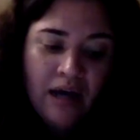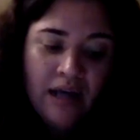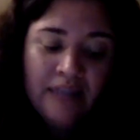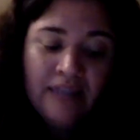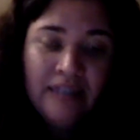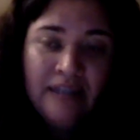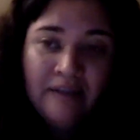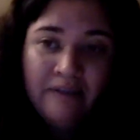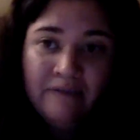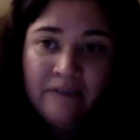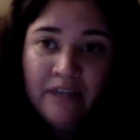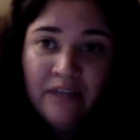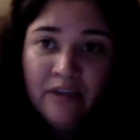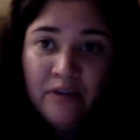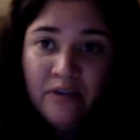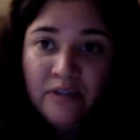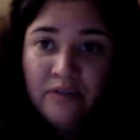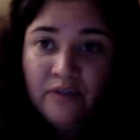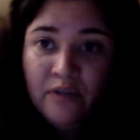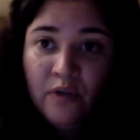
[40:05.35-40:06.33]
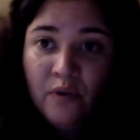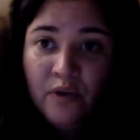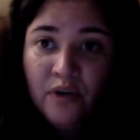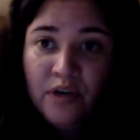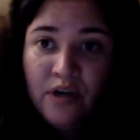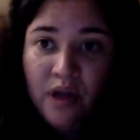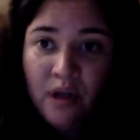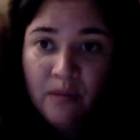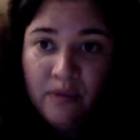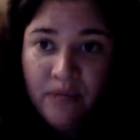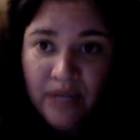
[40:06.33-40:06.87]
And definitely those of you who
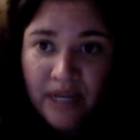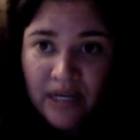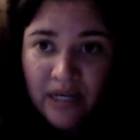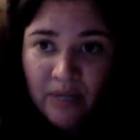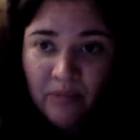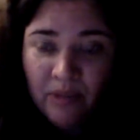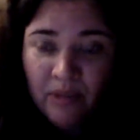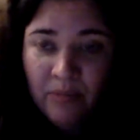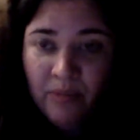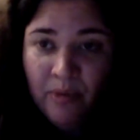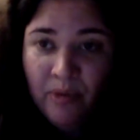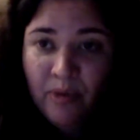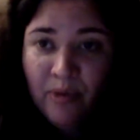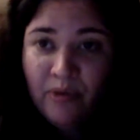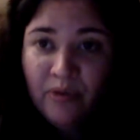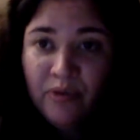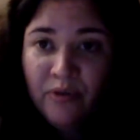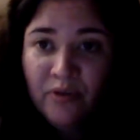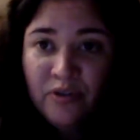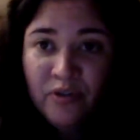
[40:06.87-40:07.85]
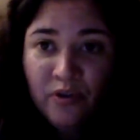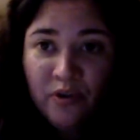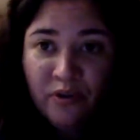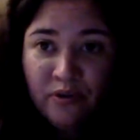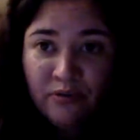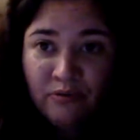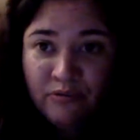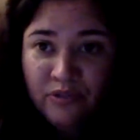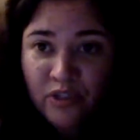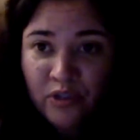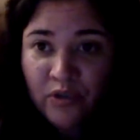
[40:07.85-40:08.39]
are nominating people, those
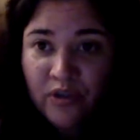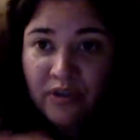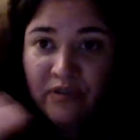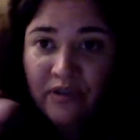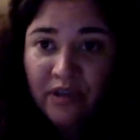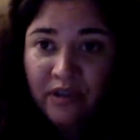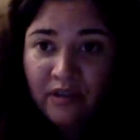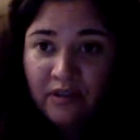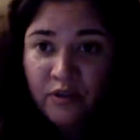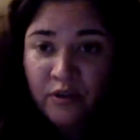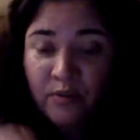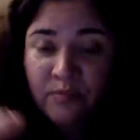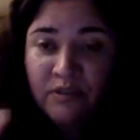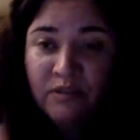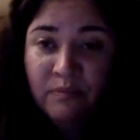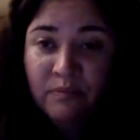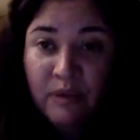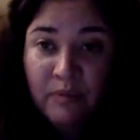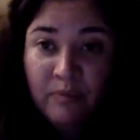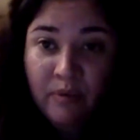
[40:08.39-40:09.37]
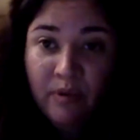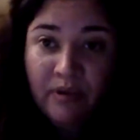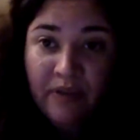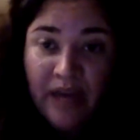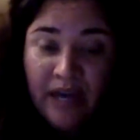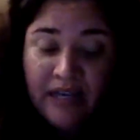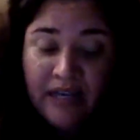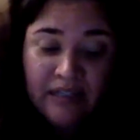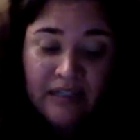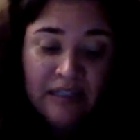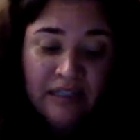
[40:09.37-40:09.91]
are sort of the groups of people
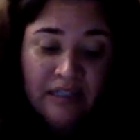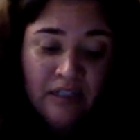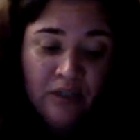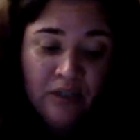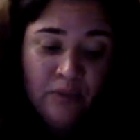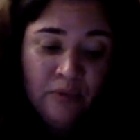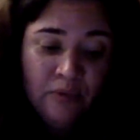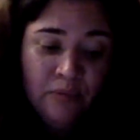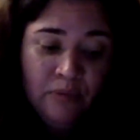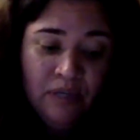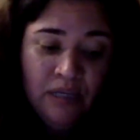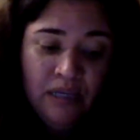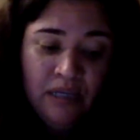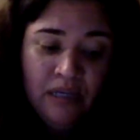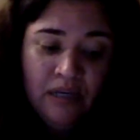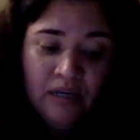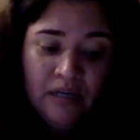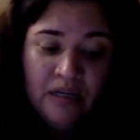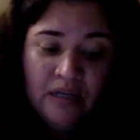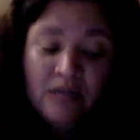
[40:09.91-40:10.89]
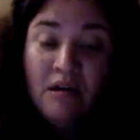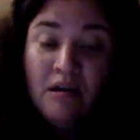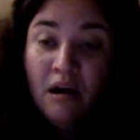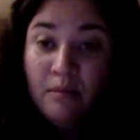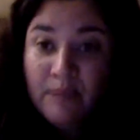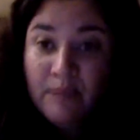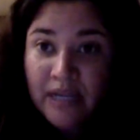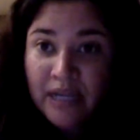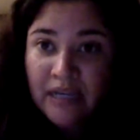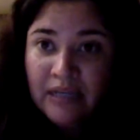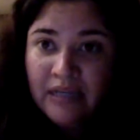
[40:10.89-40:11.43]
that you would be
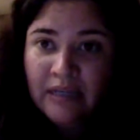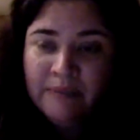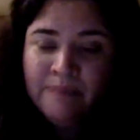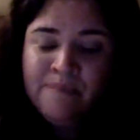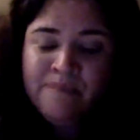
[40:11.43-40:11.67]
nominating.